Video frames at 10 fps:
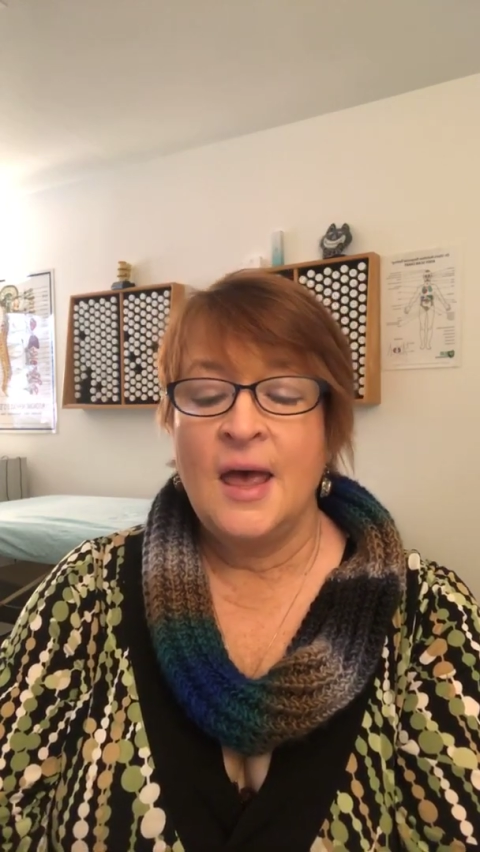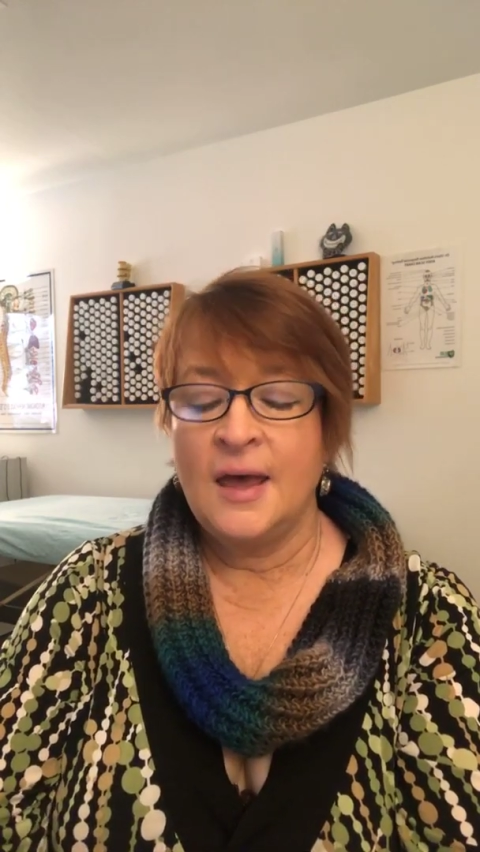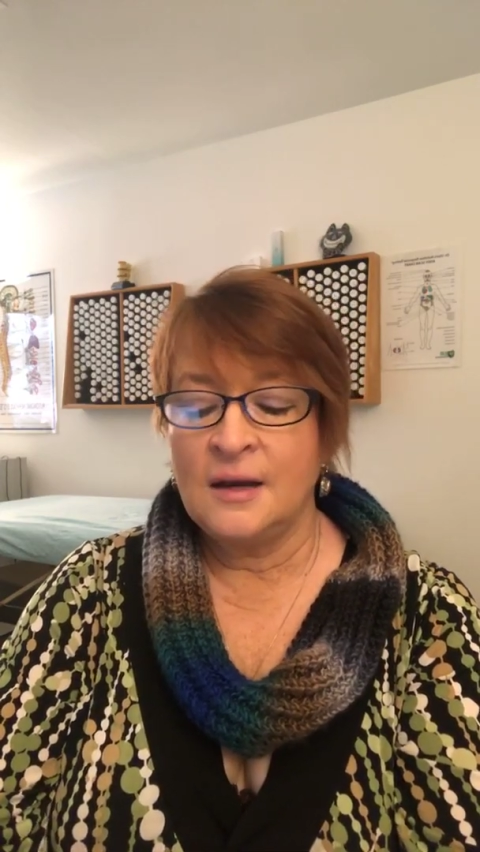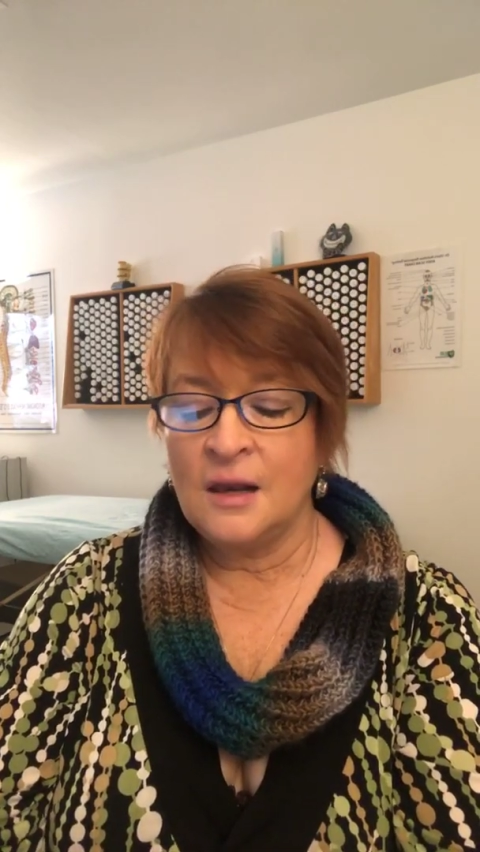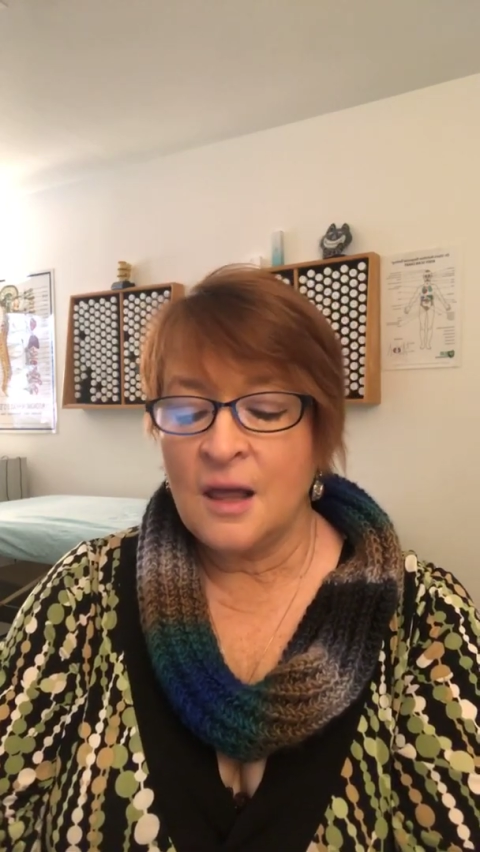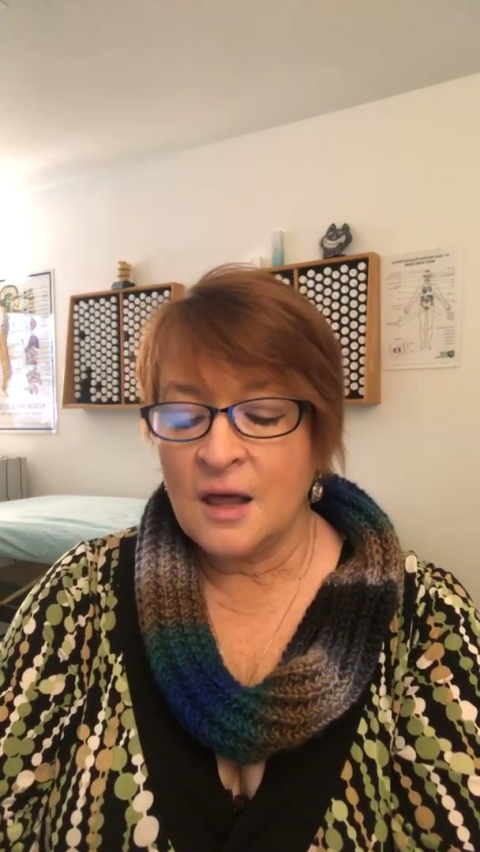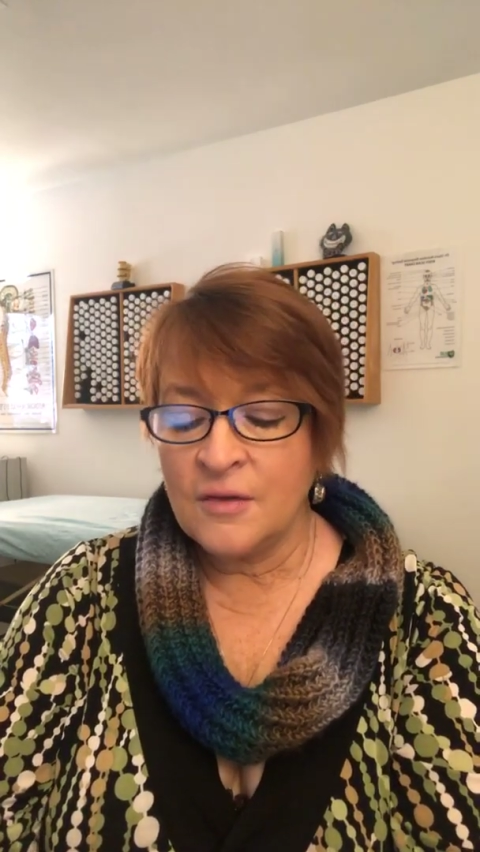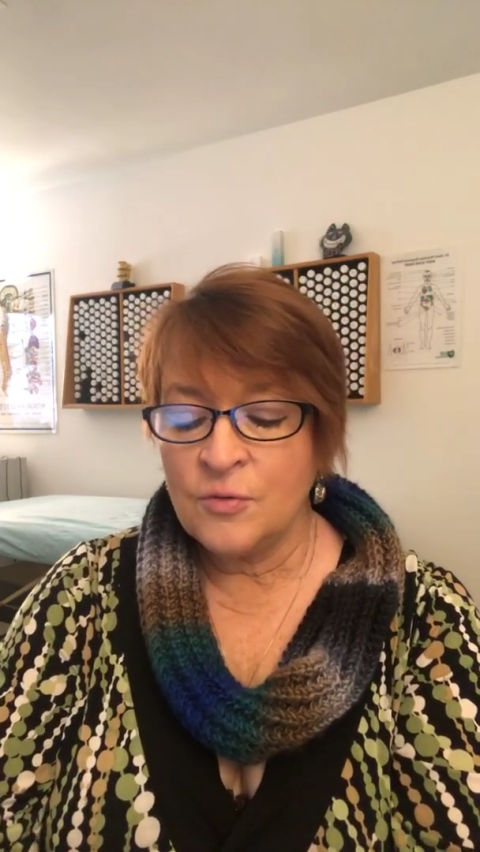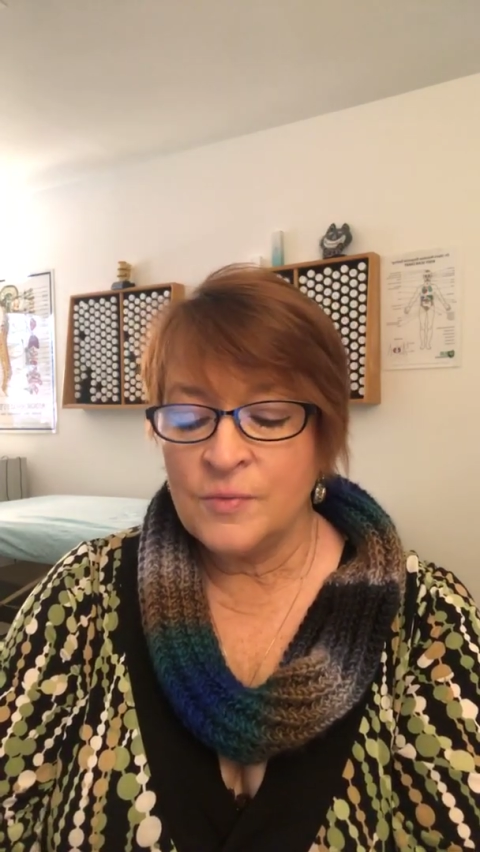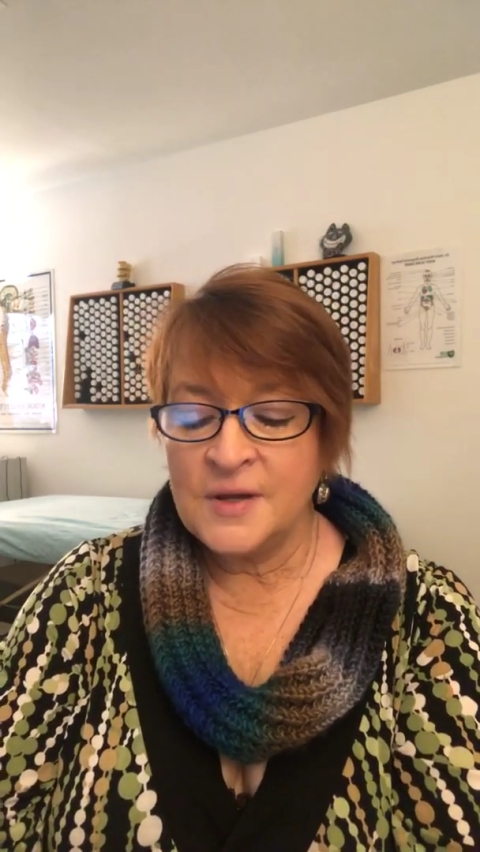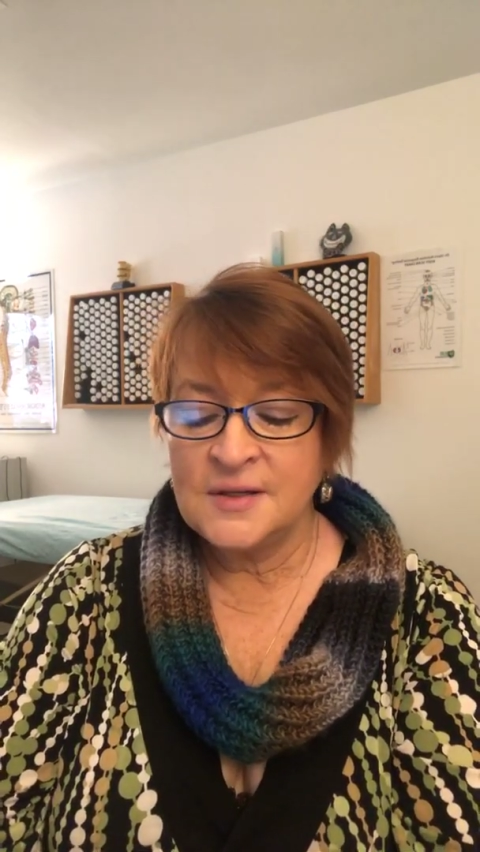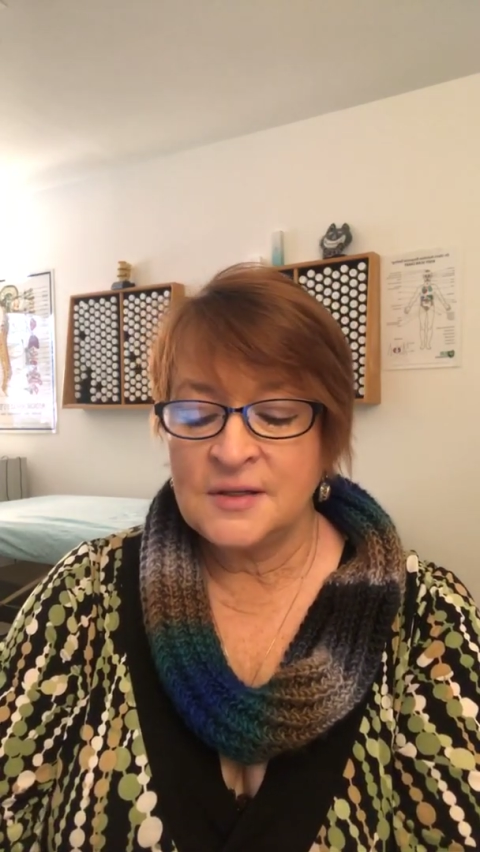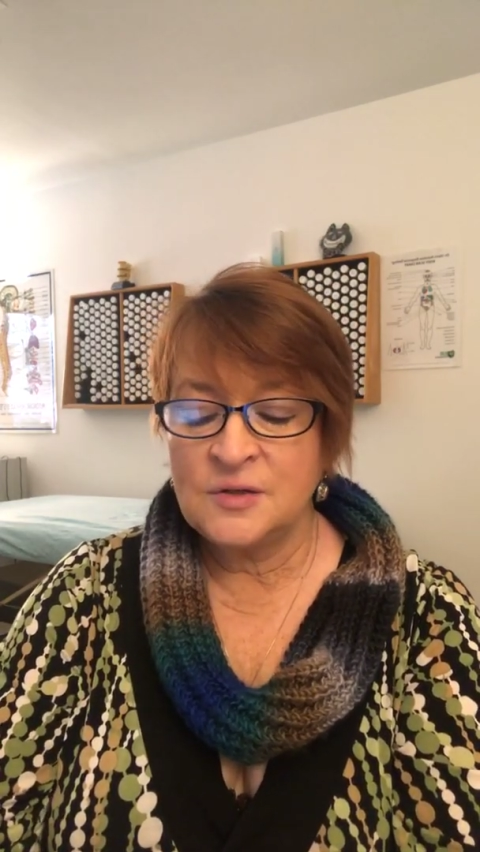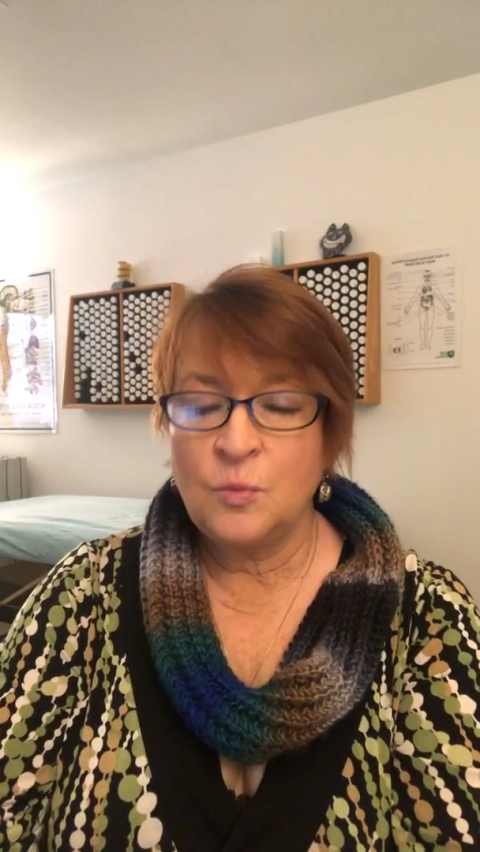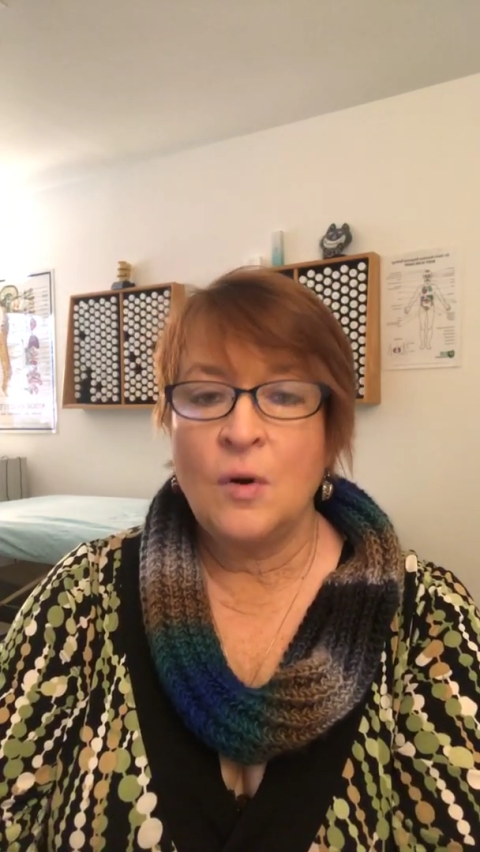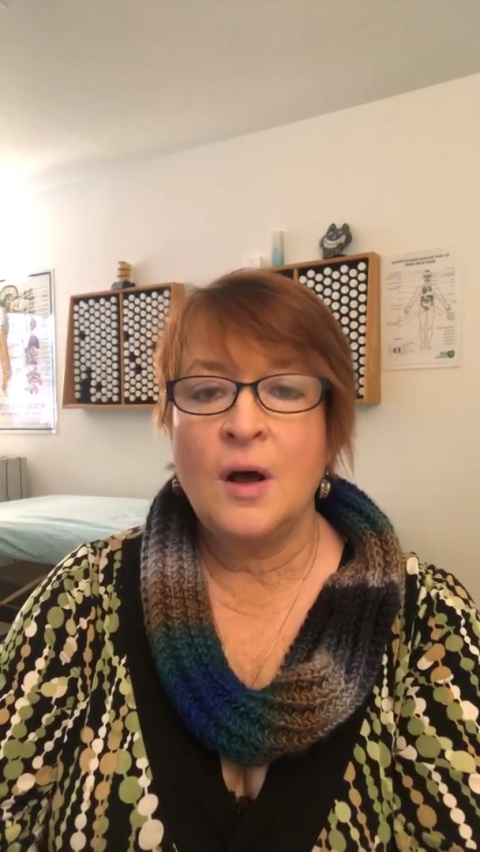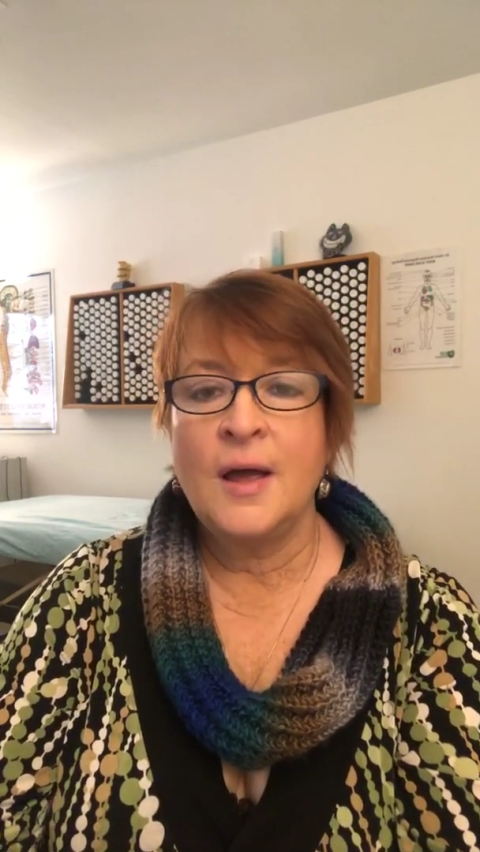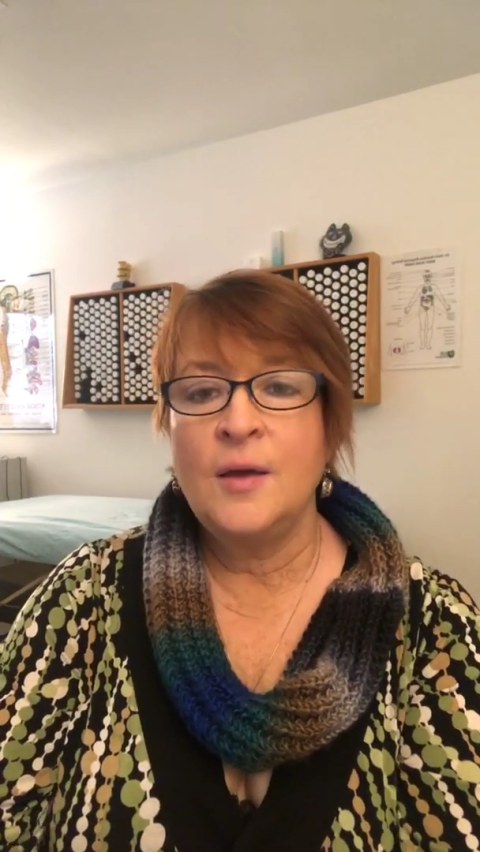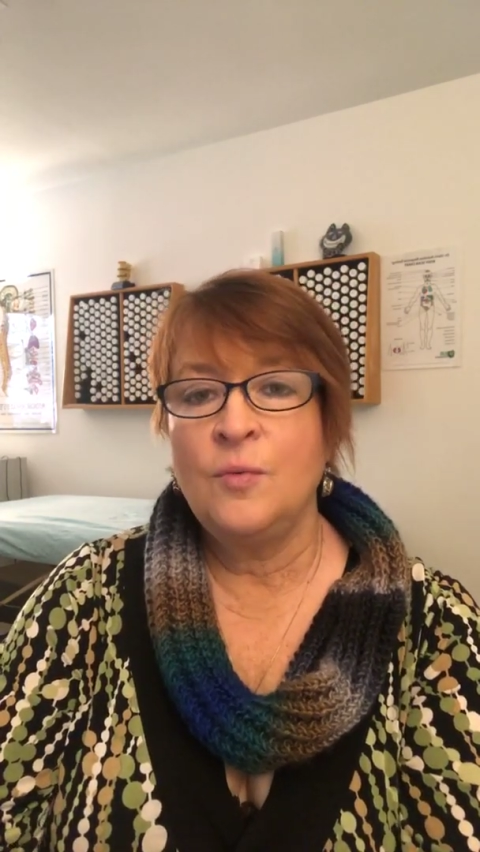And a lot of the reasons why